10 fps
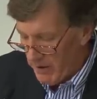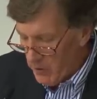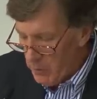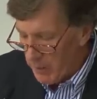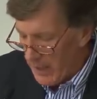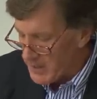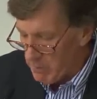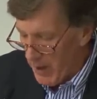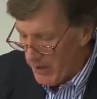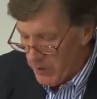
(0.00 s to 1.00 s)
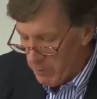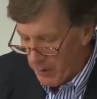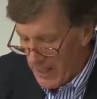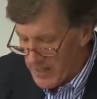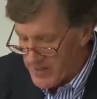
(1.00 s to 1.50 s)
new plans, brand new
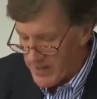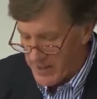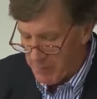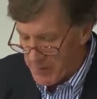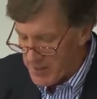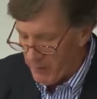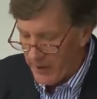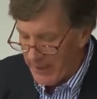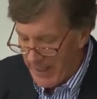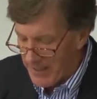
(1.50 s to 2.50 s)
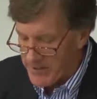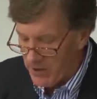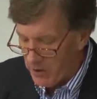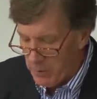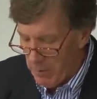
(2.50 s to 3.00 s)
plans that specifically
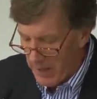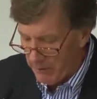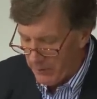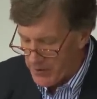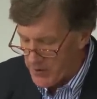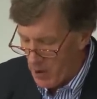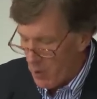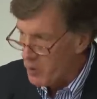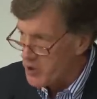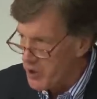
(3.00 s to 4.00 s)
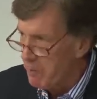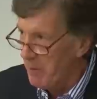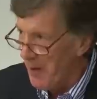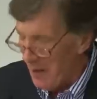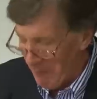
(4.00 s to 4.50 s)
exclude benefits which should
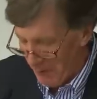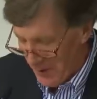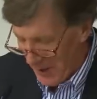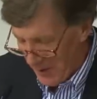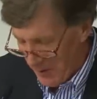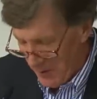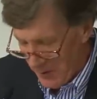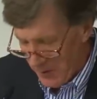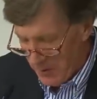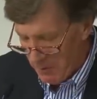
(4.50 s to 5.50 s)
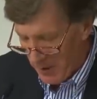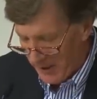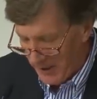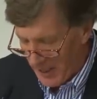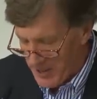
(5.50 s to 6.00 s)
be offered under the new
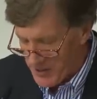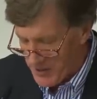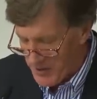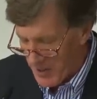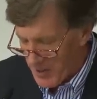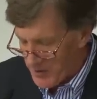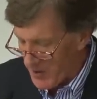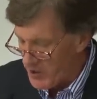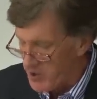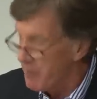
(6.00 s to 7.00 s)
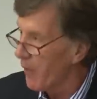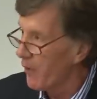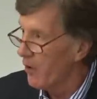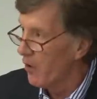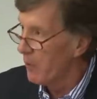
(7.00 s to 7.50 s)
regulations, such as
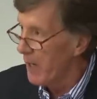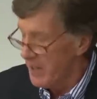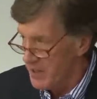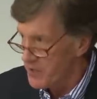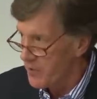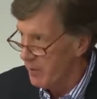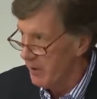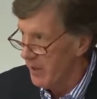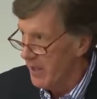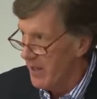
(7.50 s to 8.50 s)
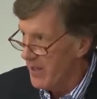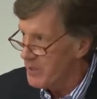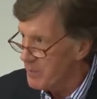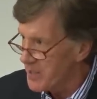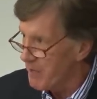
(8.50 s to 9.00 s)
methadone maintenance treatment. They
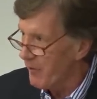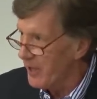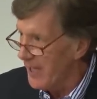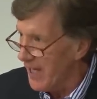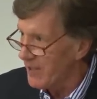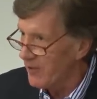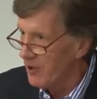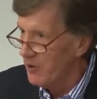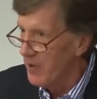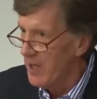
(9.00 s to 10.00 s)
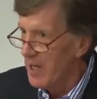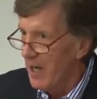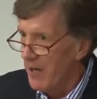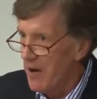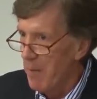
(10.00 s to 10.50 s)
specifically exclude
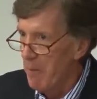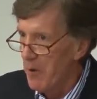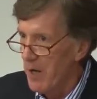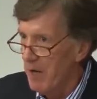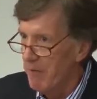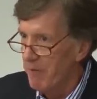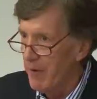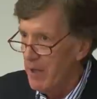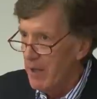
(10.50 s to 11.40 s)
a number of,